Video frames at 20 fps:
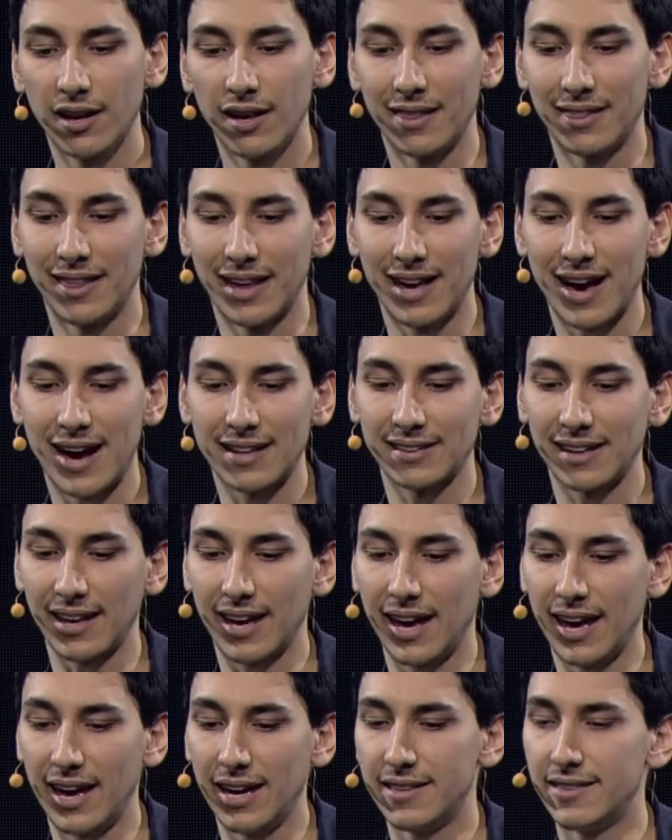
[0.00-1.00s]
They got
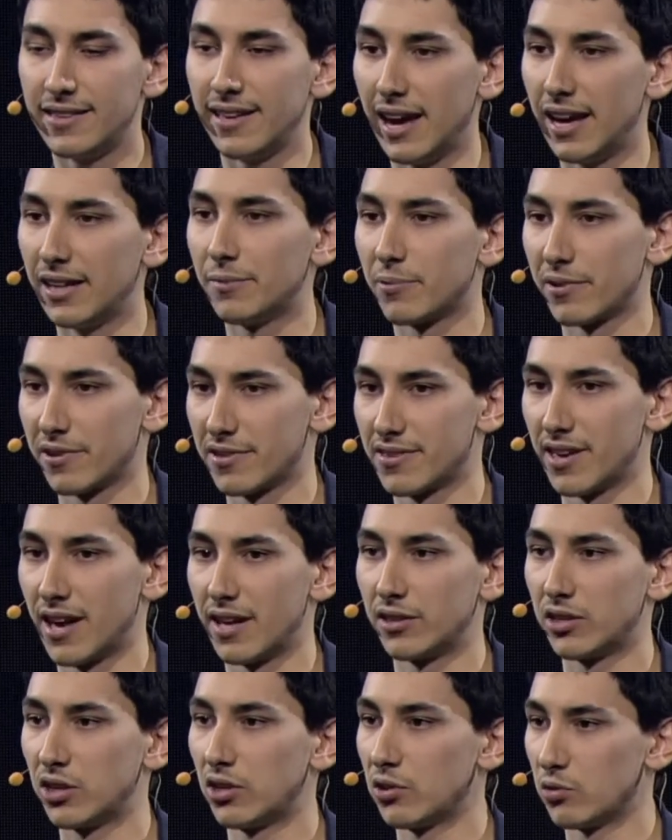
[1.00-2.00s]

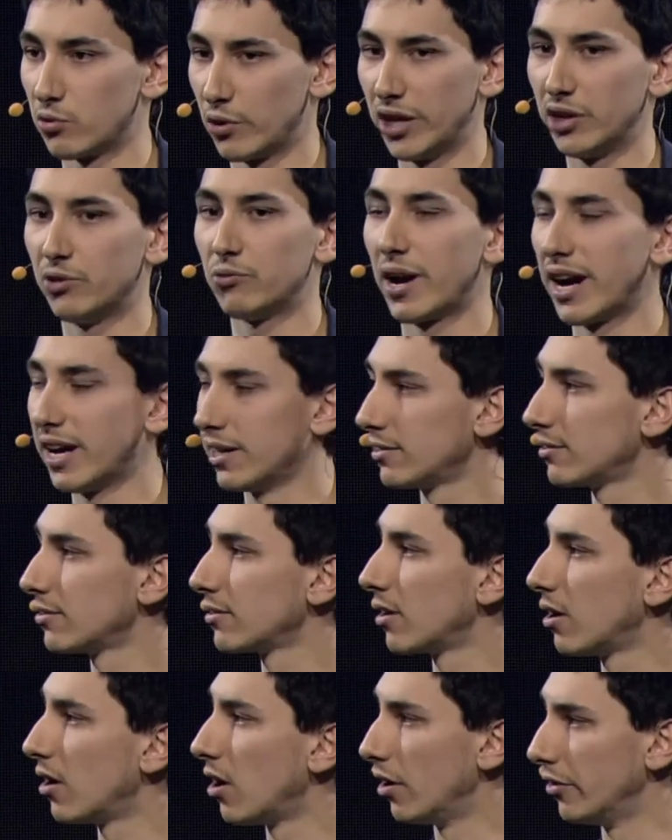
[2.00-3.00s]
88% read rate
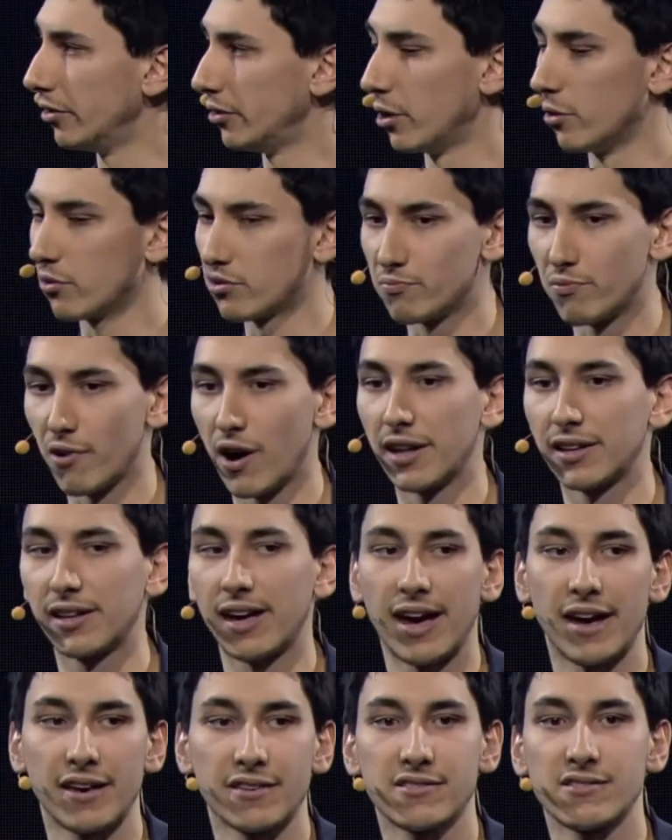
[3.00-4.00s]
on those
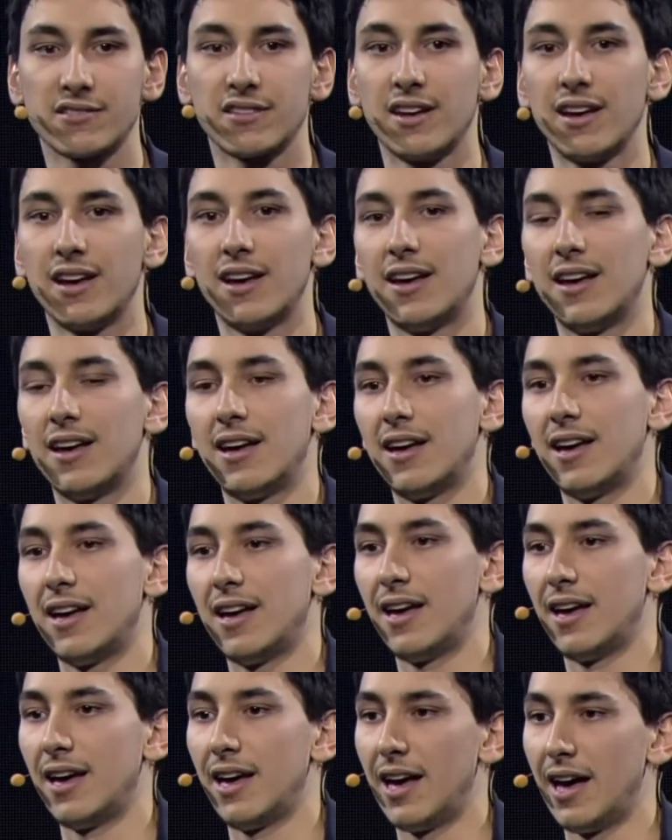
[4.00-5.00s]
broadcasts.
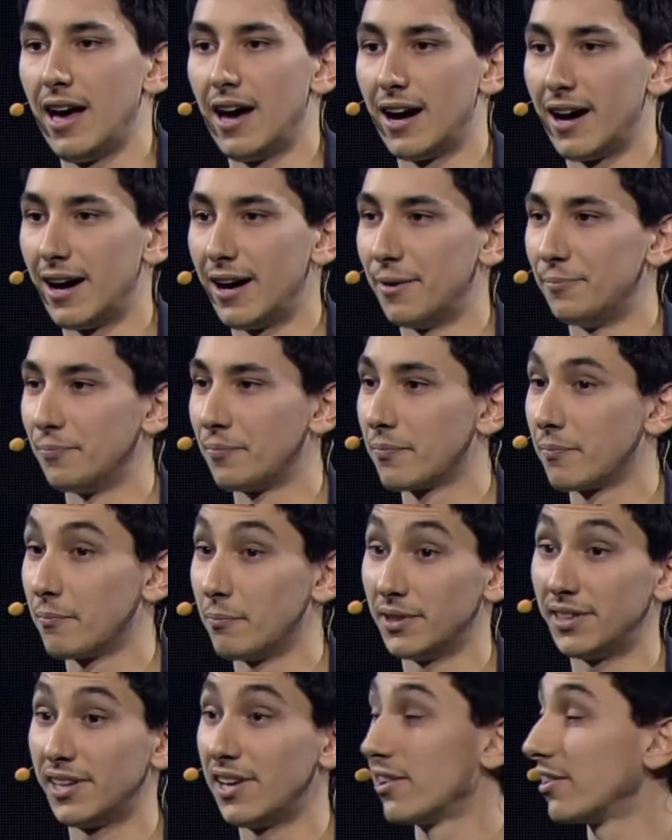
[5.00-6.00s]

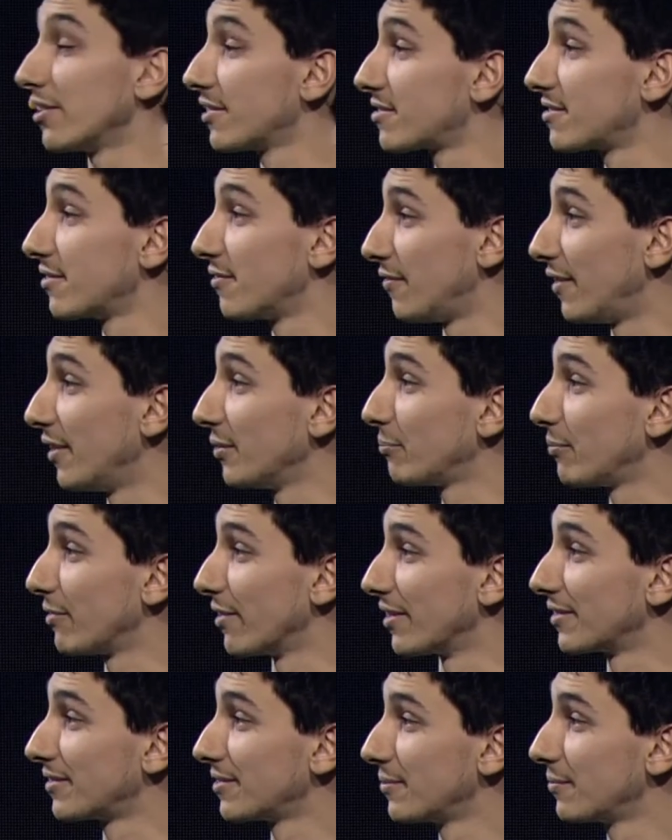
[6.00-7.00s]
But here's the fun
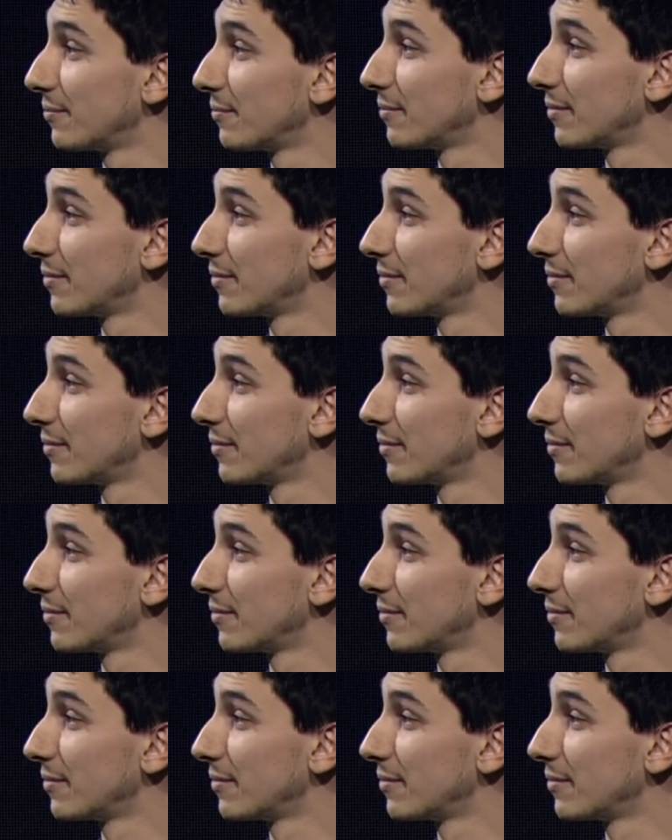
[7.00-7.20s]
part.